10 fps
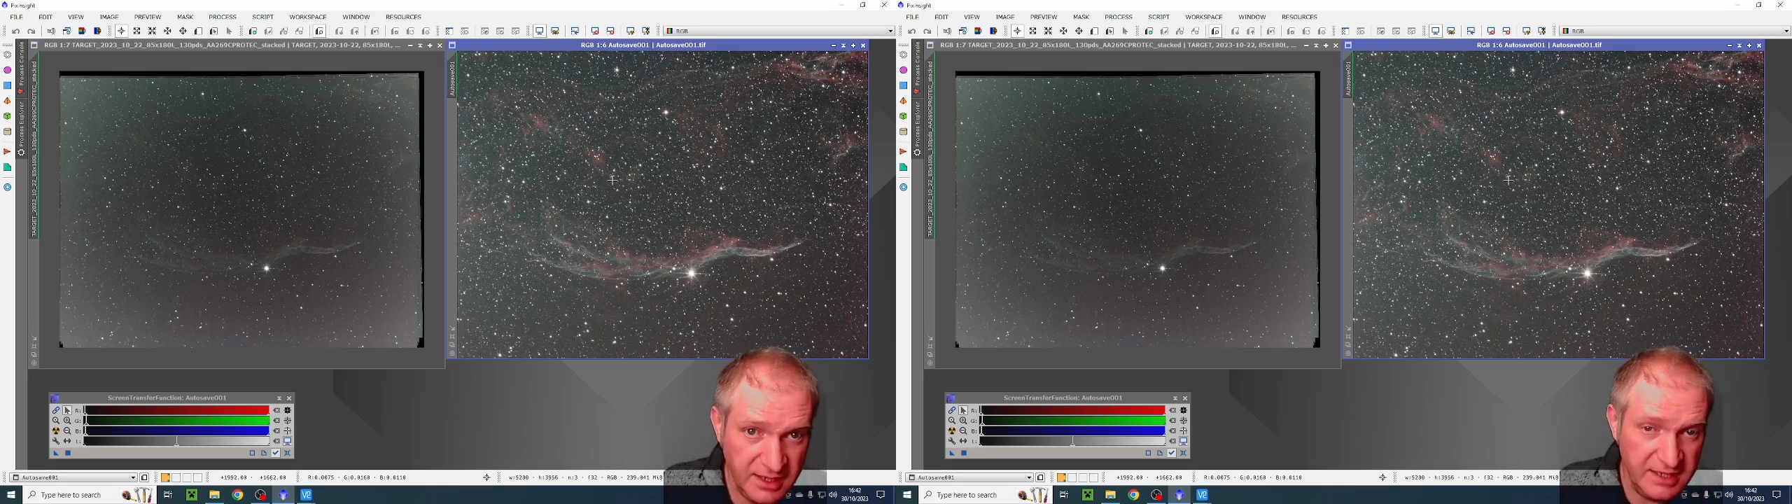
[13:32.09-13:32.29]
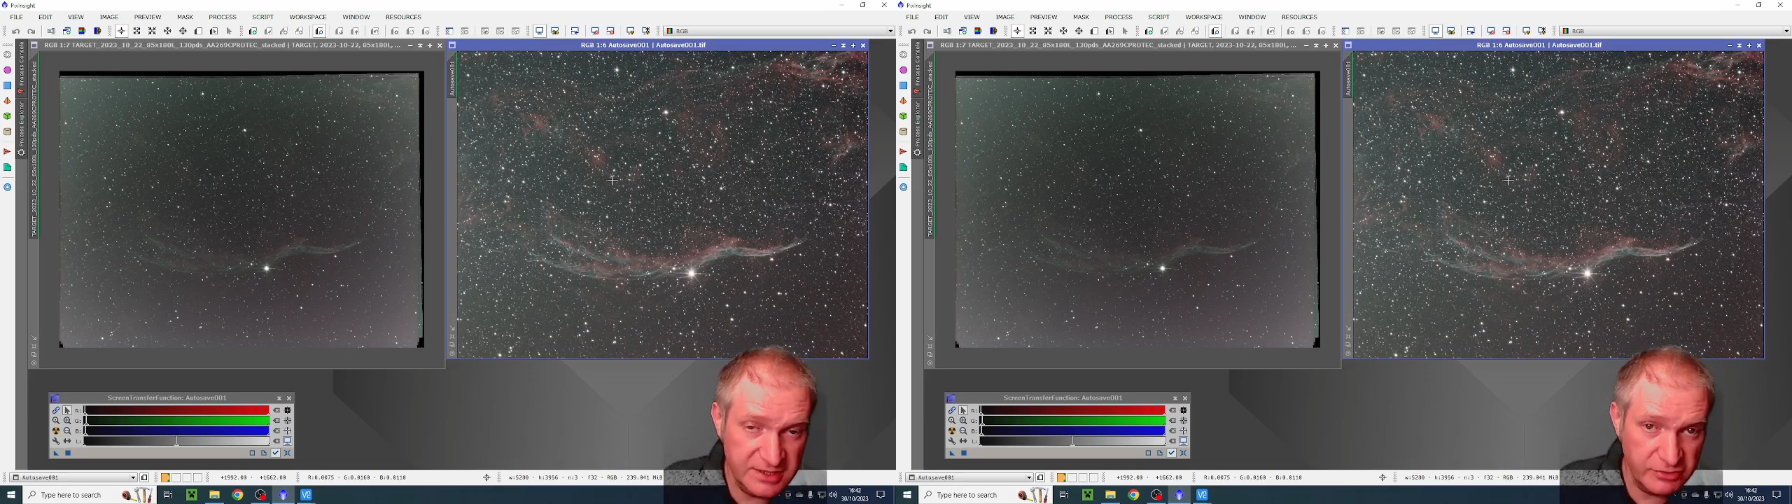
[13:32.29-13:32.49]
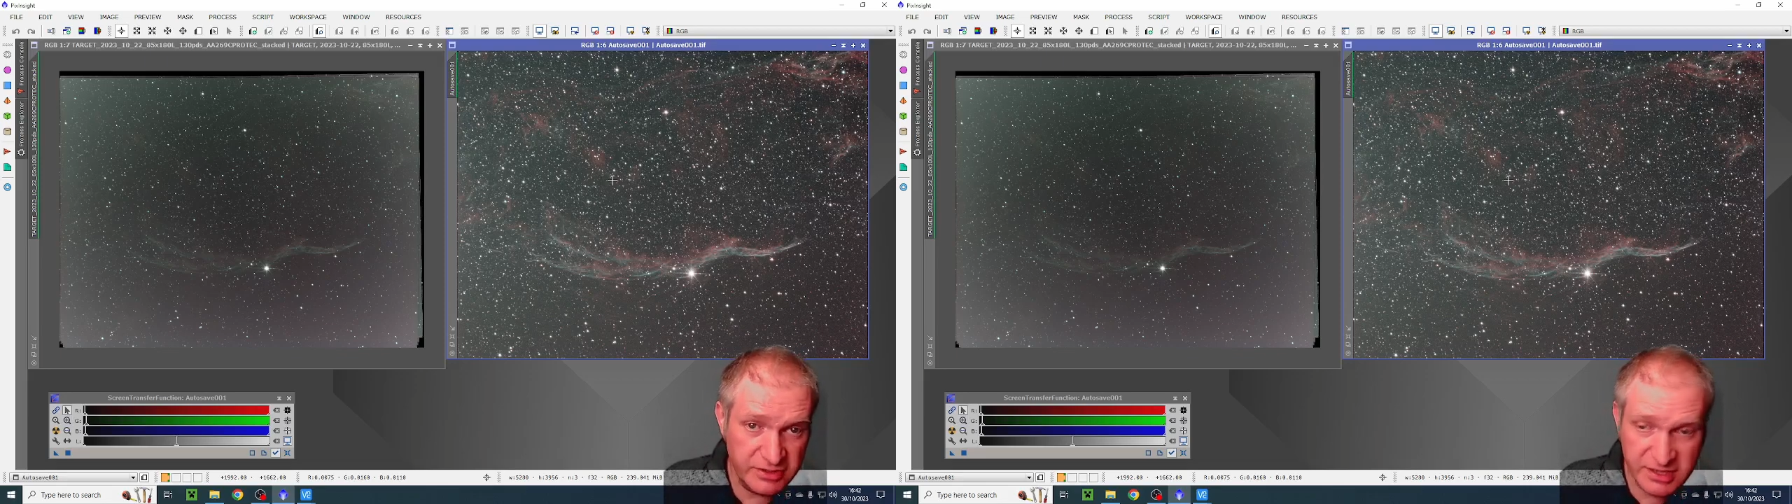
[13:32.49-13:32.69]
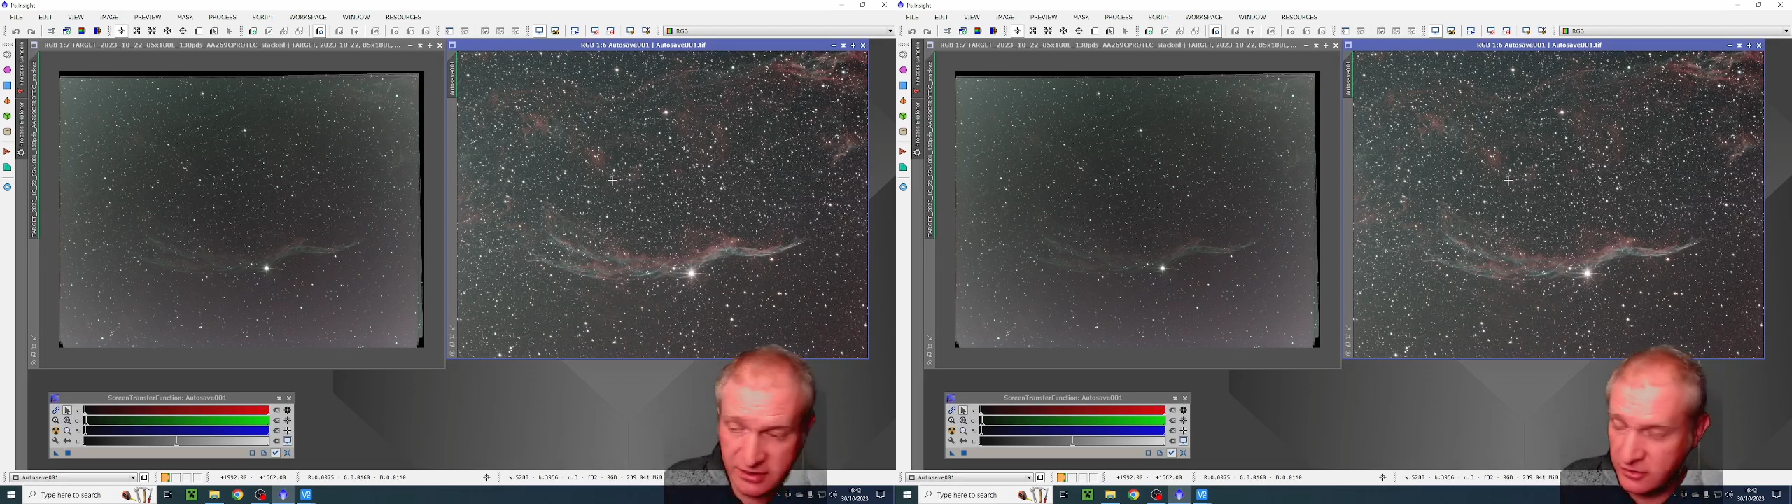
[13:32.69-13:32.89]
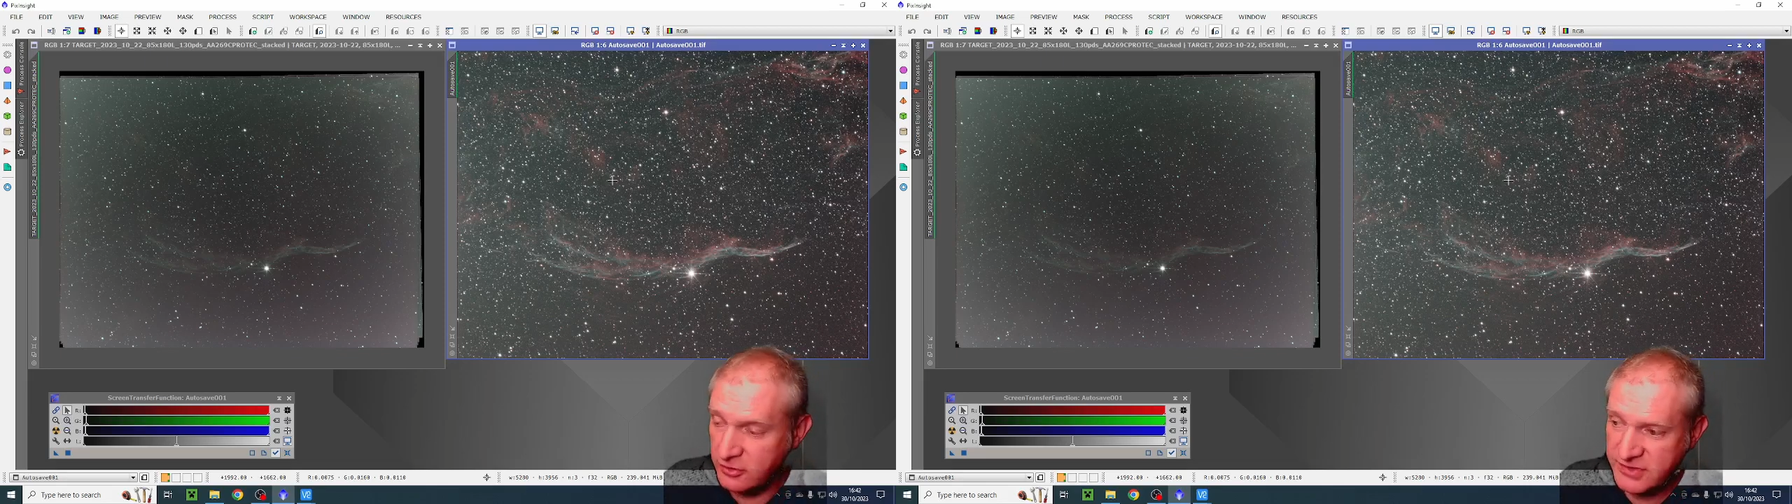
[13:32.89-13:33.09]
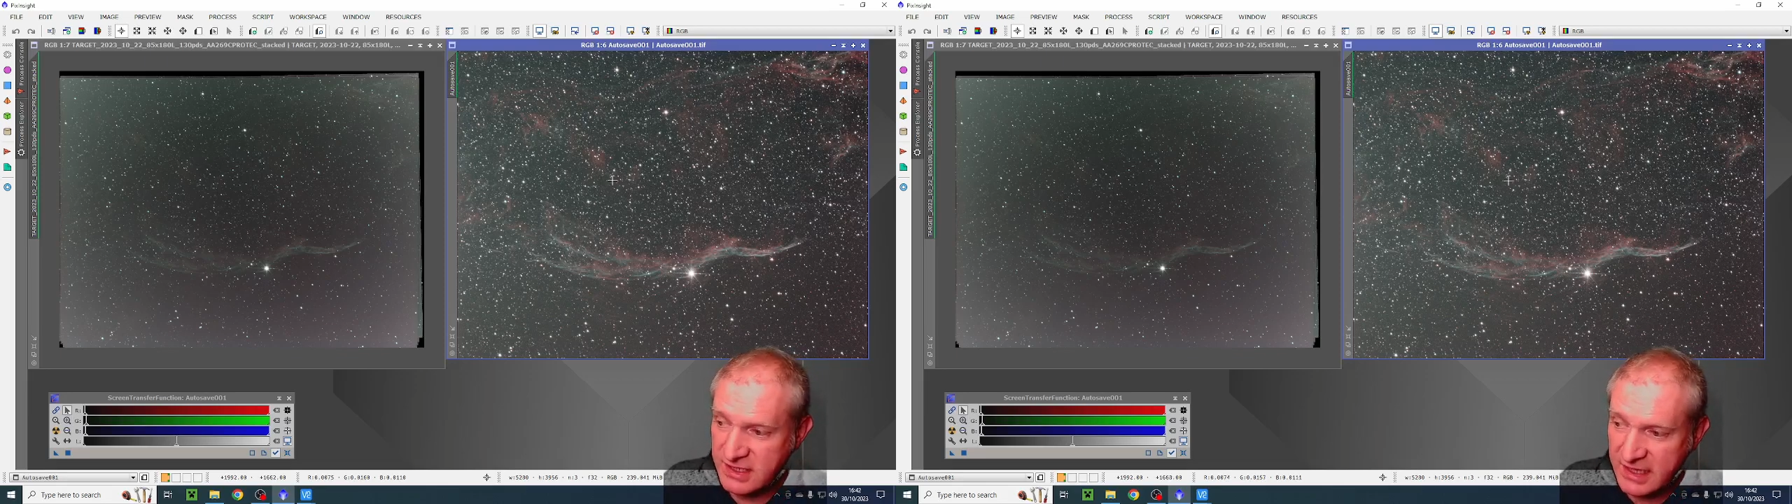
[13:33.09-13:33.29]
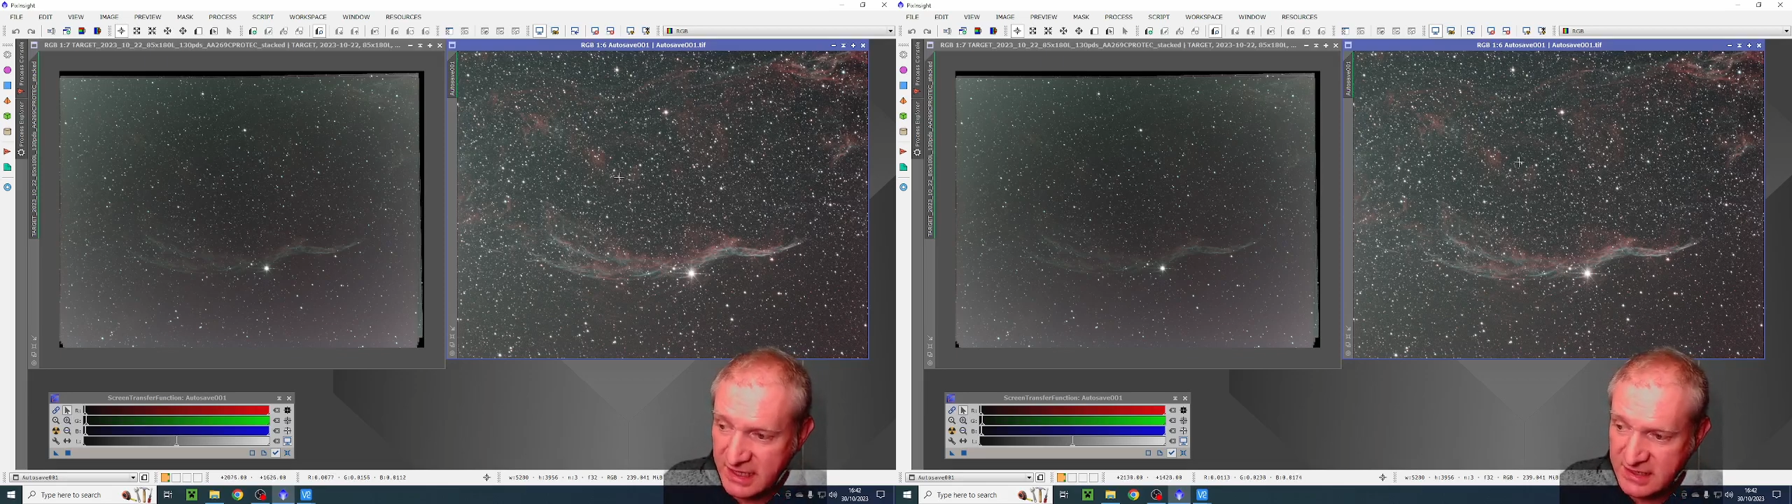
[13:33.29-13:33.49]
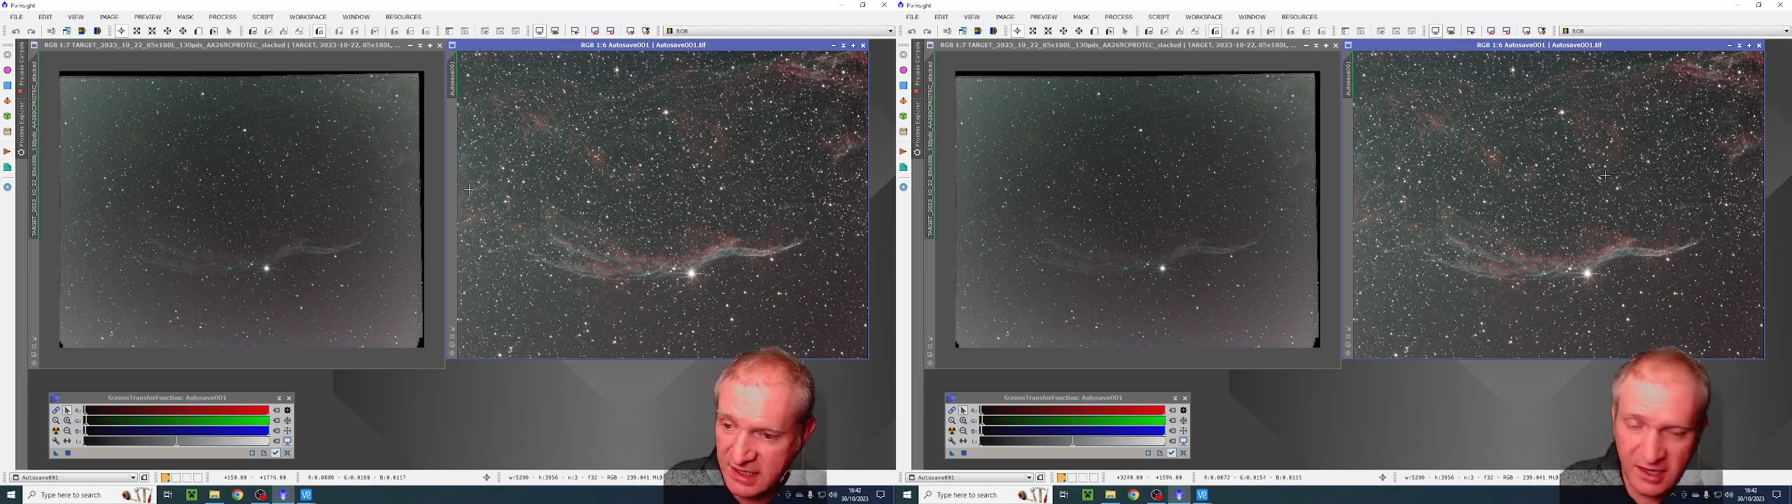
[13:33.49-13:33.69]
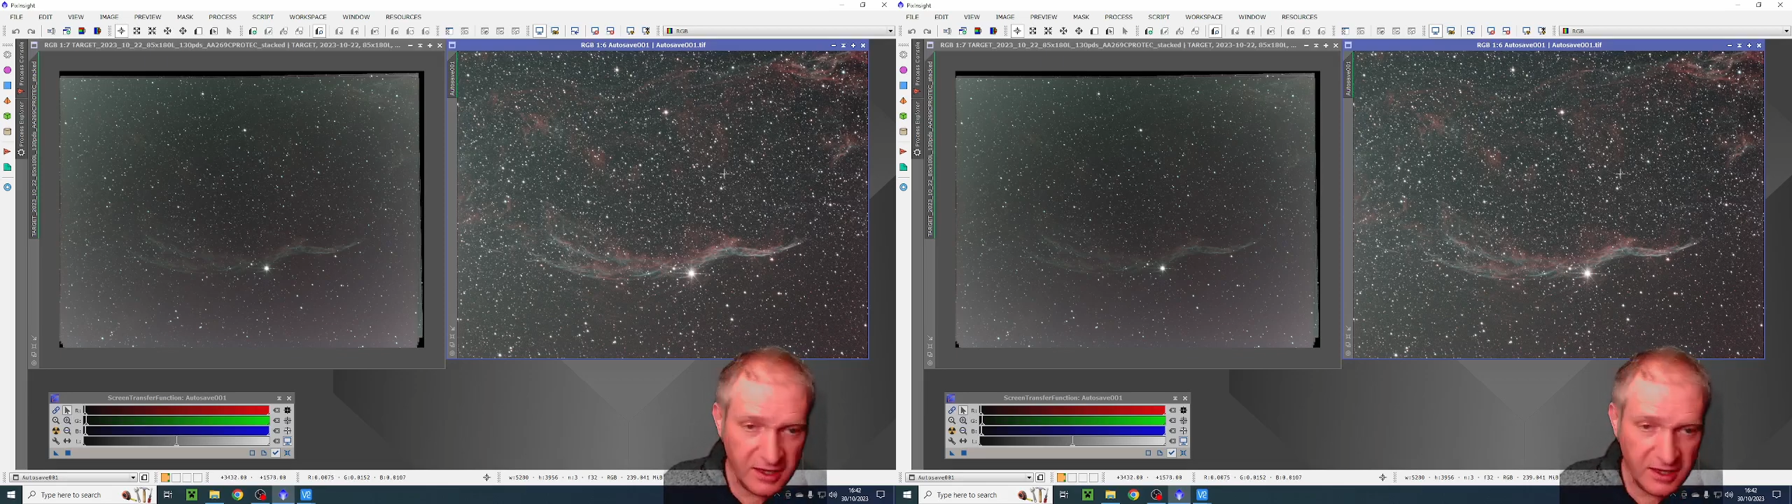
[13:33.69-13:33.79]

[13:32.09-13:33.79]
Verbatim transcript: is critical to getting